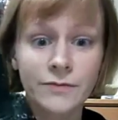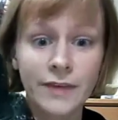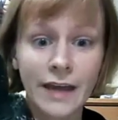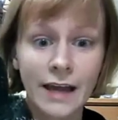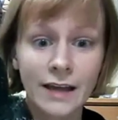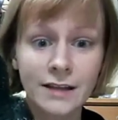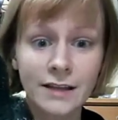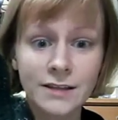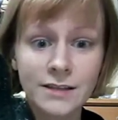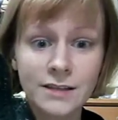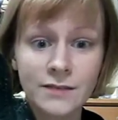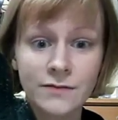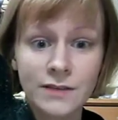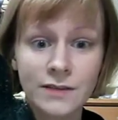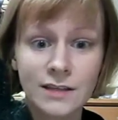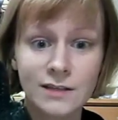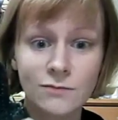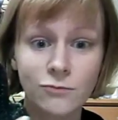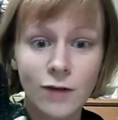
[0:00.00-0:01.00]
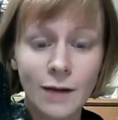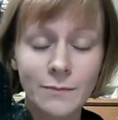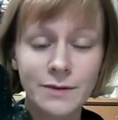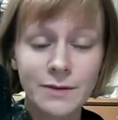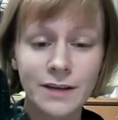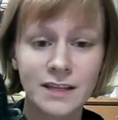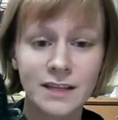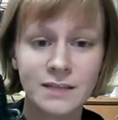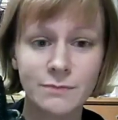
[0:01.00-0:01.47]
ends of these rubbed
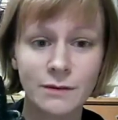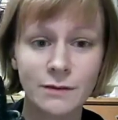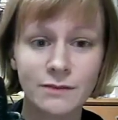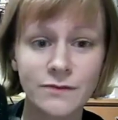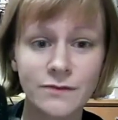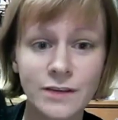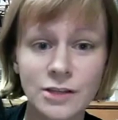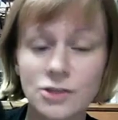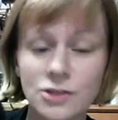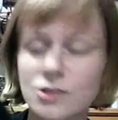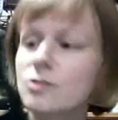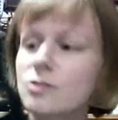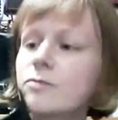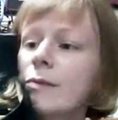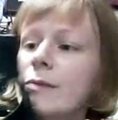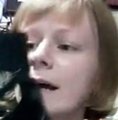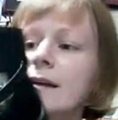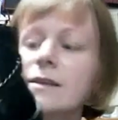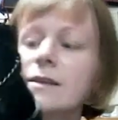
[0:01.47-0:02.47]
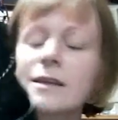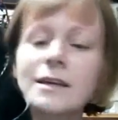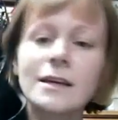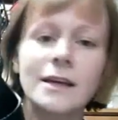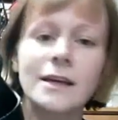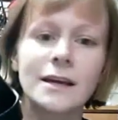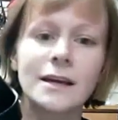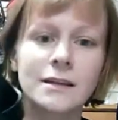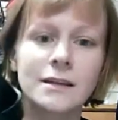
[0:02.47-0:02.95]
against my feet so
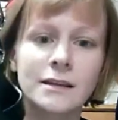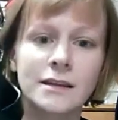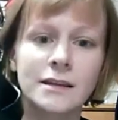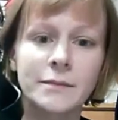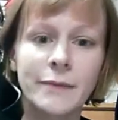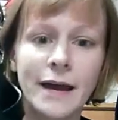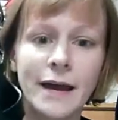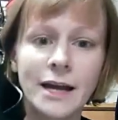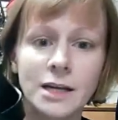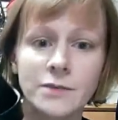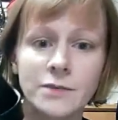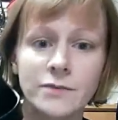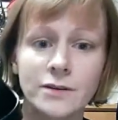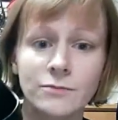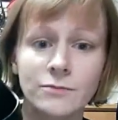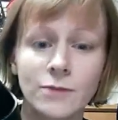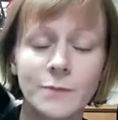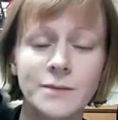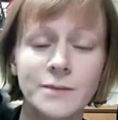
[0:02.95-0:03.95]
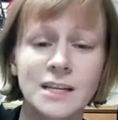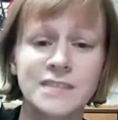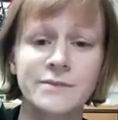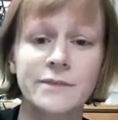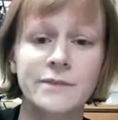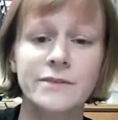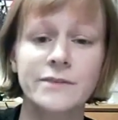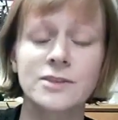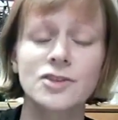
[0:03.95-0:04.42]
badly, and the back of it rubbed against
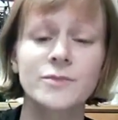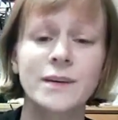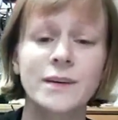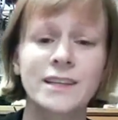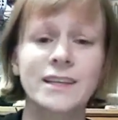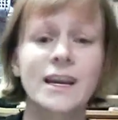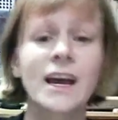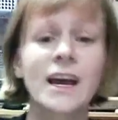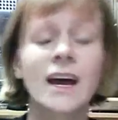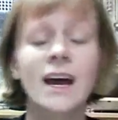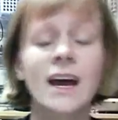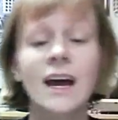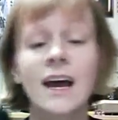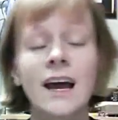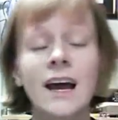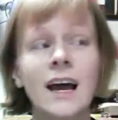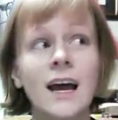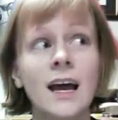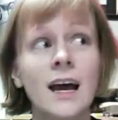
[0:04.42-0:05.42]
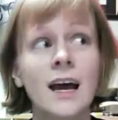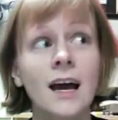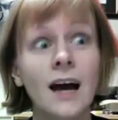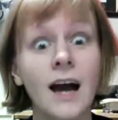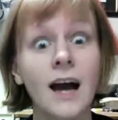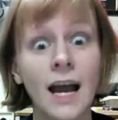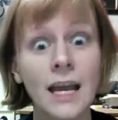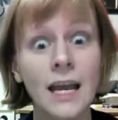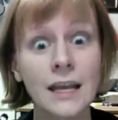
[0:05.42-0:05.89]
my feet so badly.
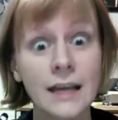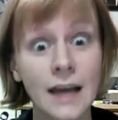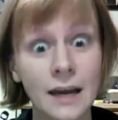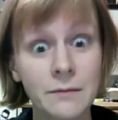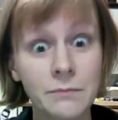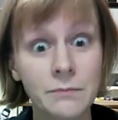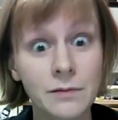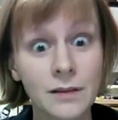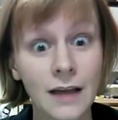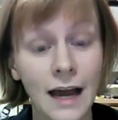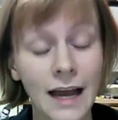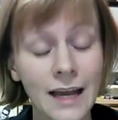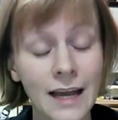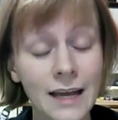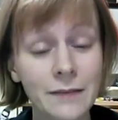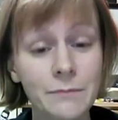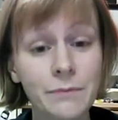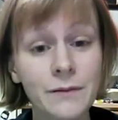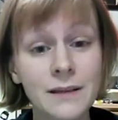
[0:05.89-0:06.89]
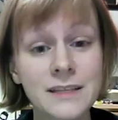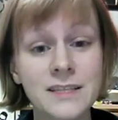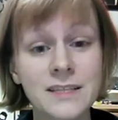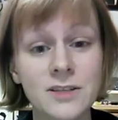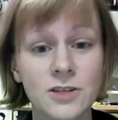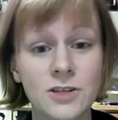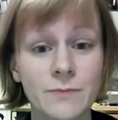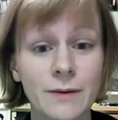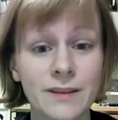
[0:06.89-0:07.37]
I had
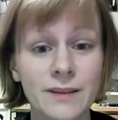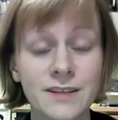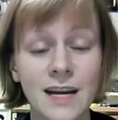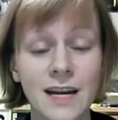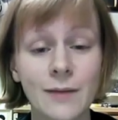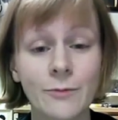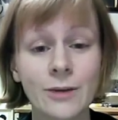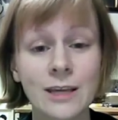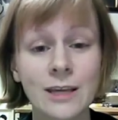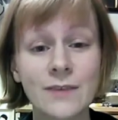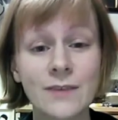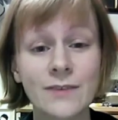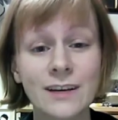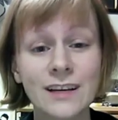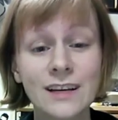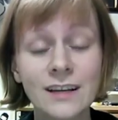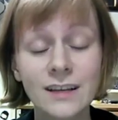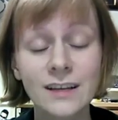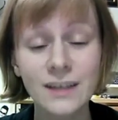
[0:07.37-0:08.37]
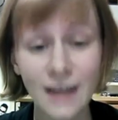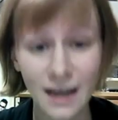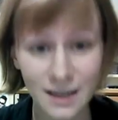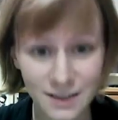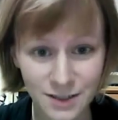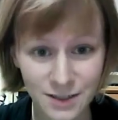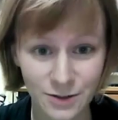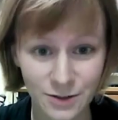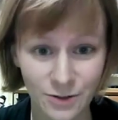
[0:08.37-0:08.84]
blisters by the time we even
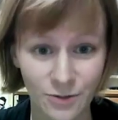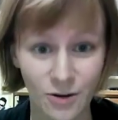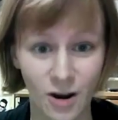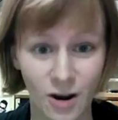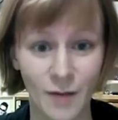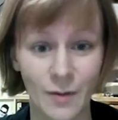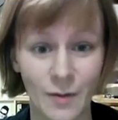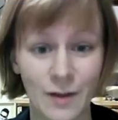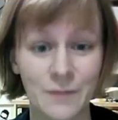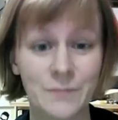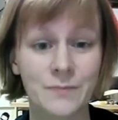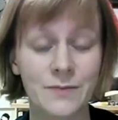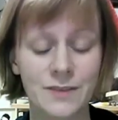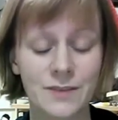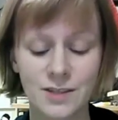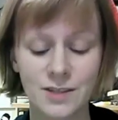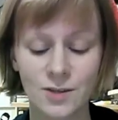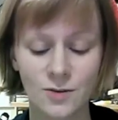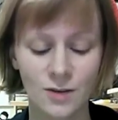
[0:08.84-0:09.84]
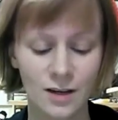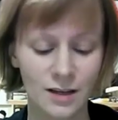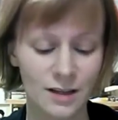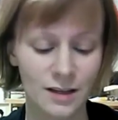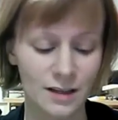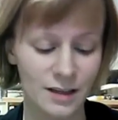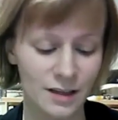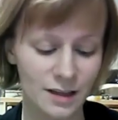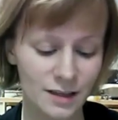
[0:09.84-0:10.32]
got to Yokohama. So,
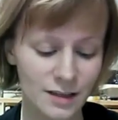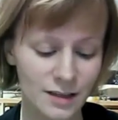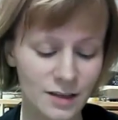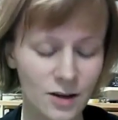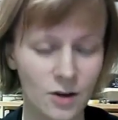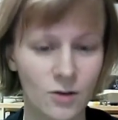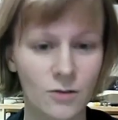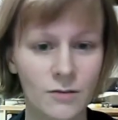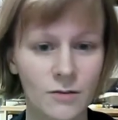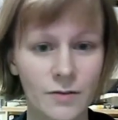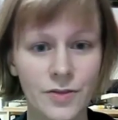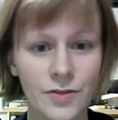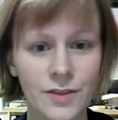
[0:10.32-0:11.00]
you know,